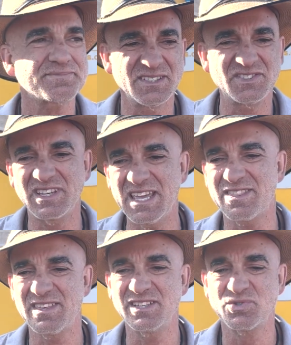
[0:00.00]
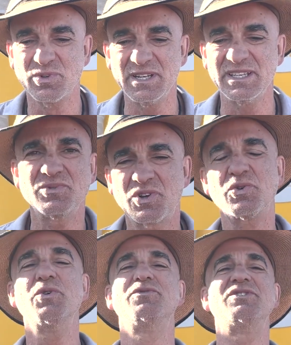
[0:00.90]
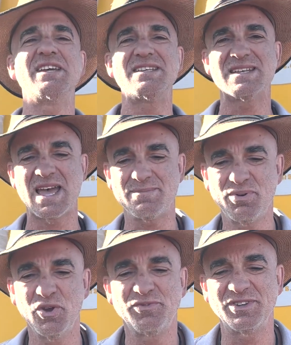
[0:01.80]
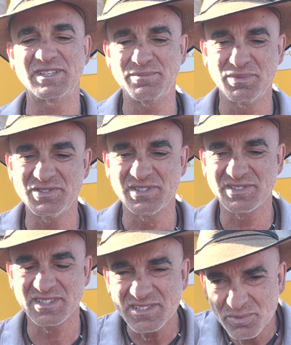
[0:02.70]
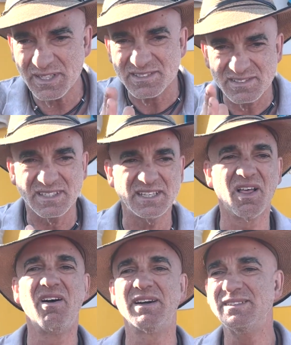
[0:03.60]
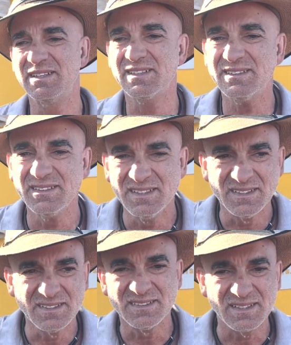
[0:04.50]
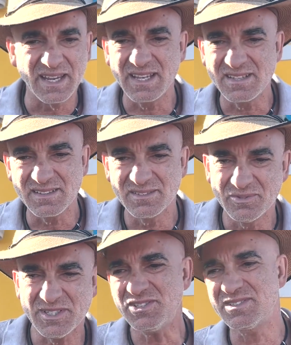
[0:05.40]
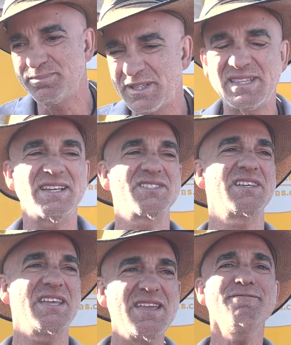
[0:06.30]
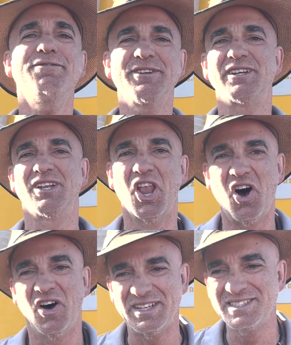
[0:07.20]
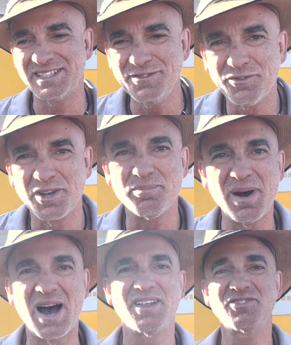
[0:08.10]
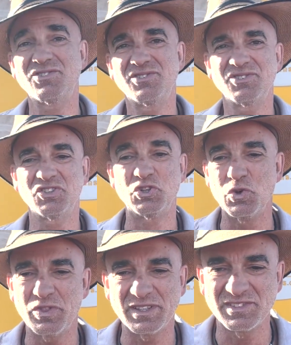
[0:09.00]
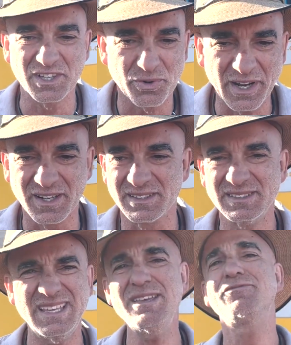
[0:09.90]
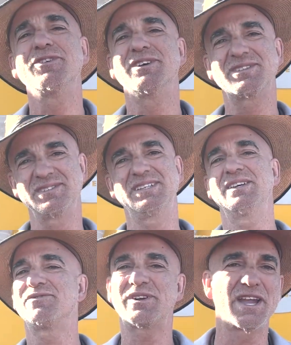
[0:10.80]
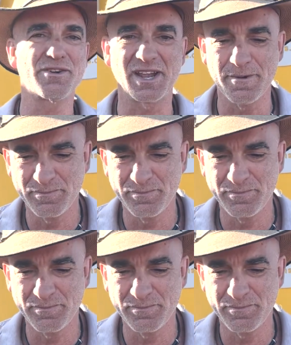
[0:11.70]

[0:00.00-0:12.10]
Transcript: to get things really grooved in and perfect in business. There's a really skinny line, you know. But there's infinite lines and infinite paths to do things incorrectly, infinite in every area.